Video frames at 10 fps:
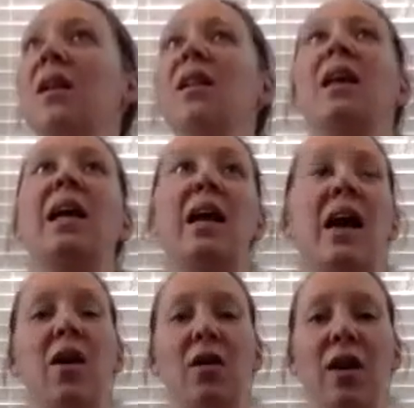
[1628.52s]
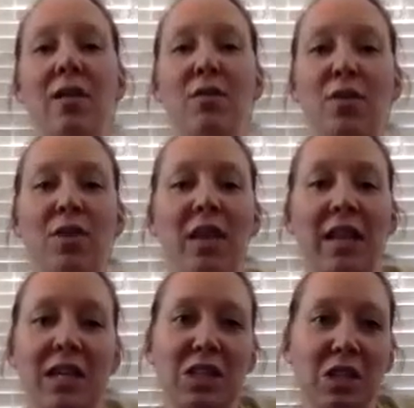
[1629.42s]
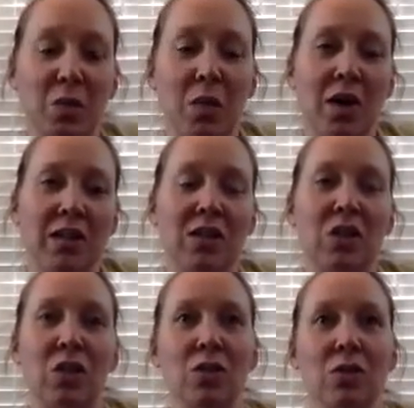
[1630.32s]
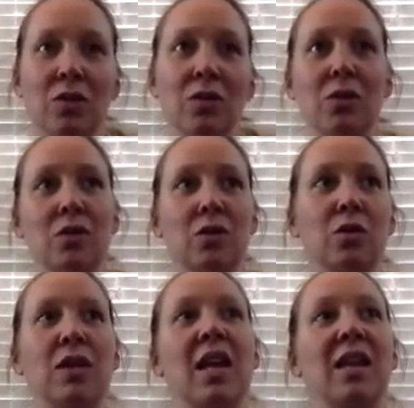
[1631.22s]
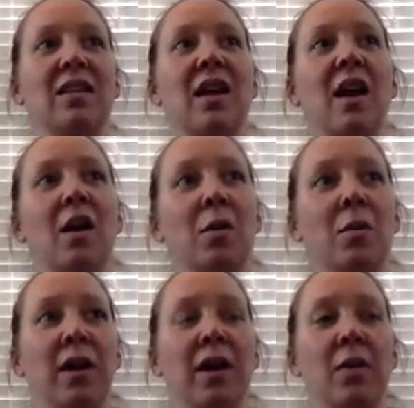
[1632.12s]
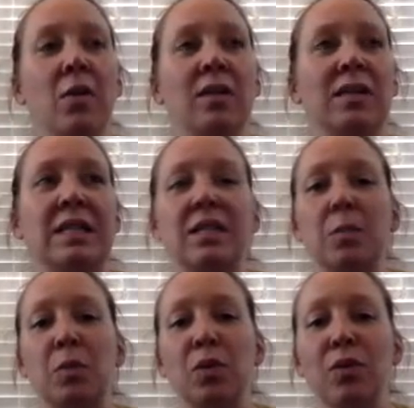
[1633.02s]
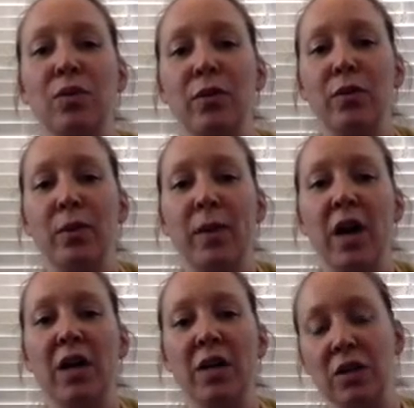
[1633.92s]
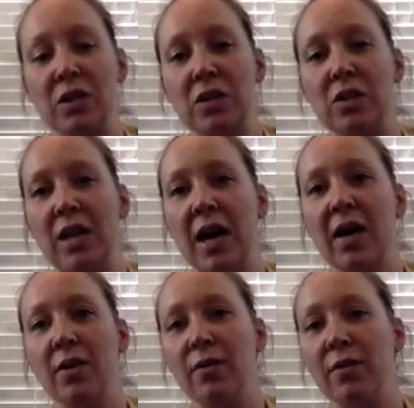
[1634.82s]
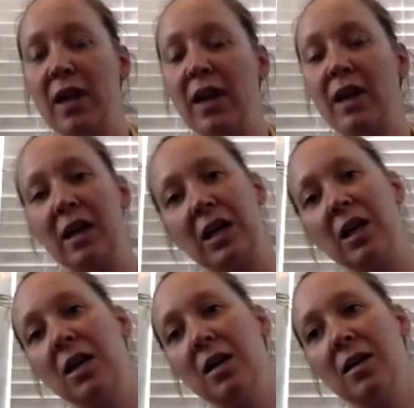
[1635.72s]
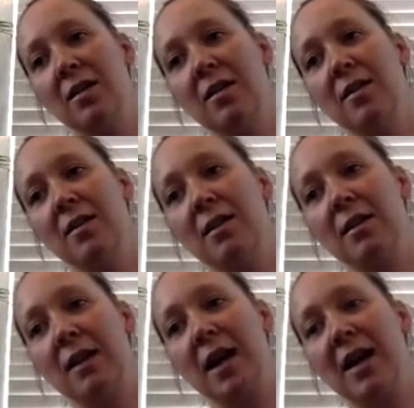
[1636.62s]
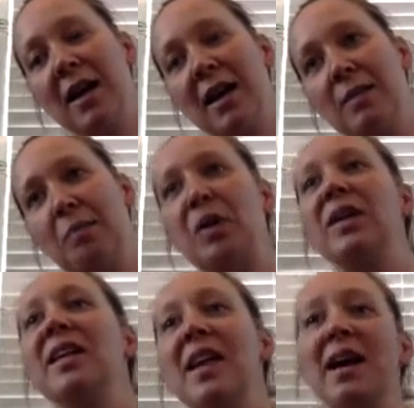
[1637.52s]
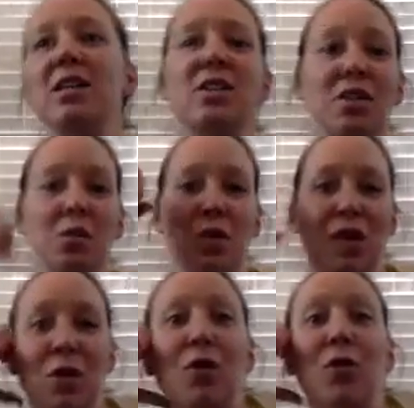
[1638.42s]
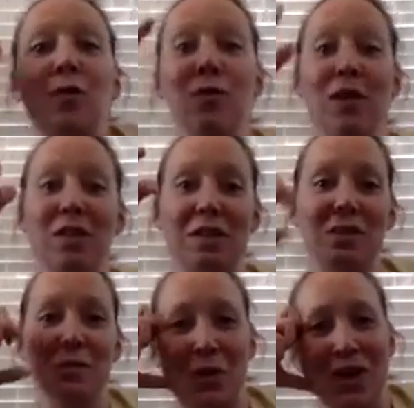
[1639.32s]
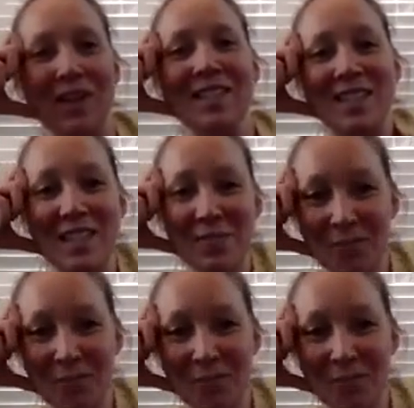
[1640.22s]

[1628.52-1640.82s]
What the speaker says: lay out everything that she wants to get done, but seeks approval from others to kind of like, I guess, put in action what her vision was.